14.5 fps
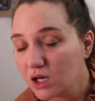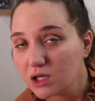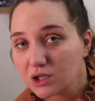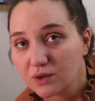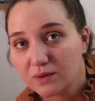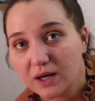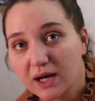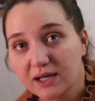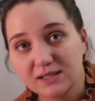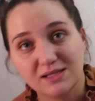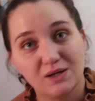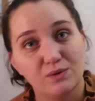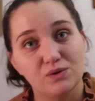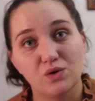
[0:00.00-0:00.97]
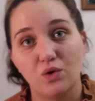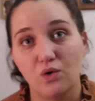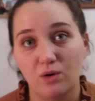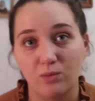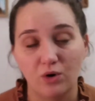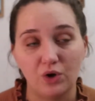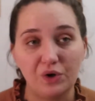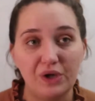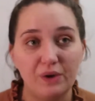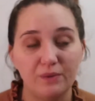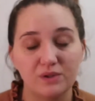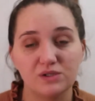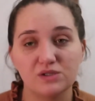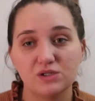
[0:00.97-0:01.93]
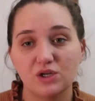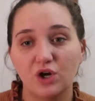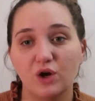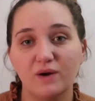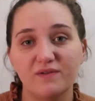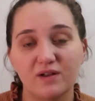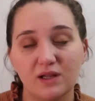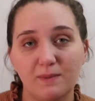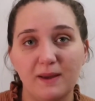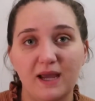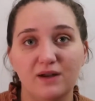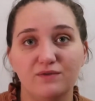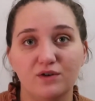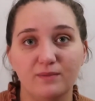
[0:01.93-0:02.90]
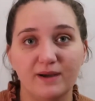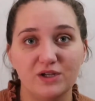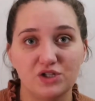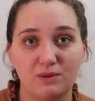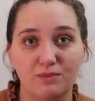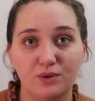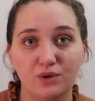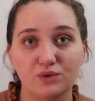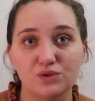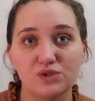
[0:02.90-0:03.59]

You guys, it was horrible. It was horrifically painful, my shampoo.